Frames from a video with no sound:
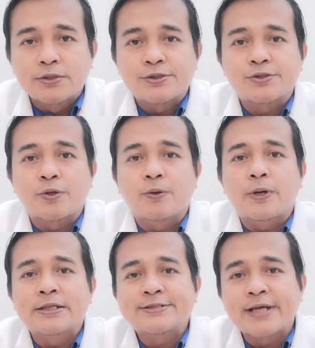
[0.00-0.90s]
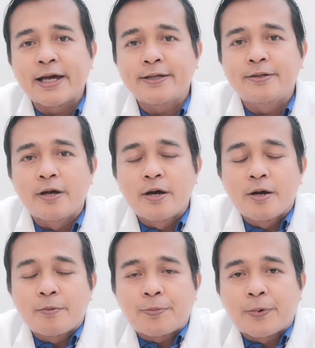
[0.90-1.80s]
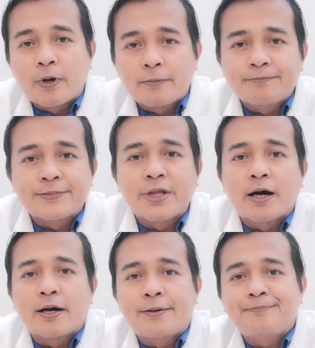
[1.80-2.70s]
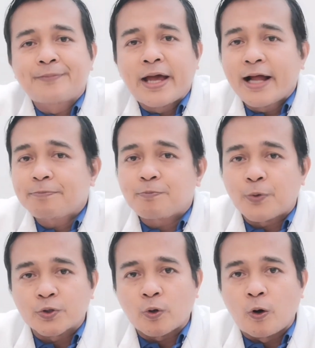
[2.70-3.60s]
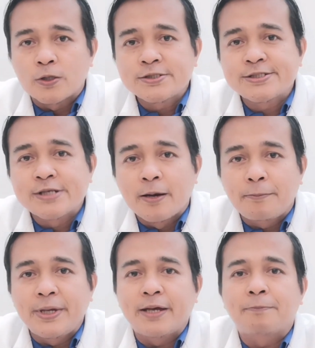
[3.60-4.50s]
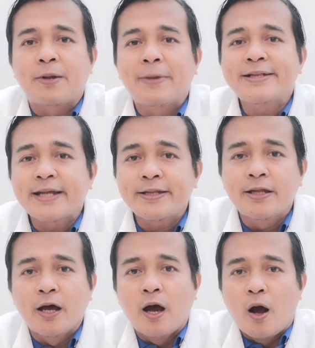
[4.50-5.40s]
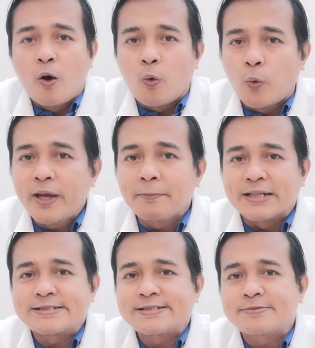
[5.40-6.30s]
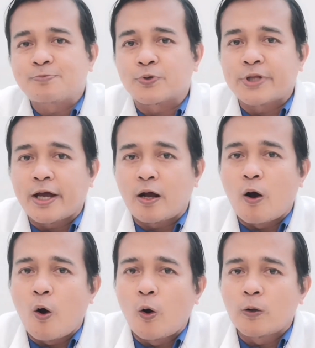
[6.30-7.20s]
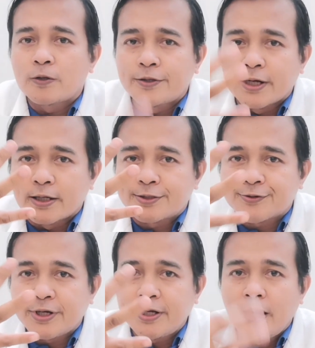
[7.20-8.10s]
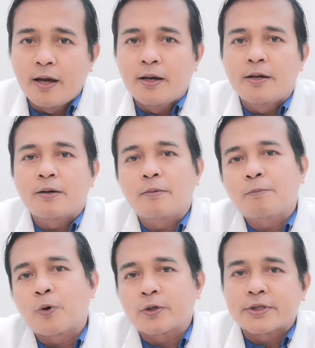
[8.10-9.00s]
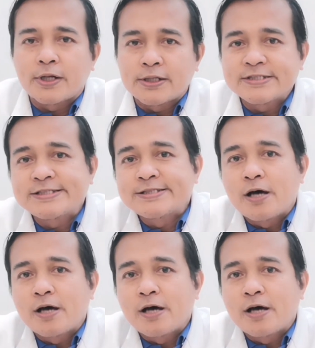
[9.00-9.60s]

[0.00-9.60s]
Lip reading: So aside from the health protocols being implemented, we must protect all the three portals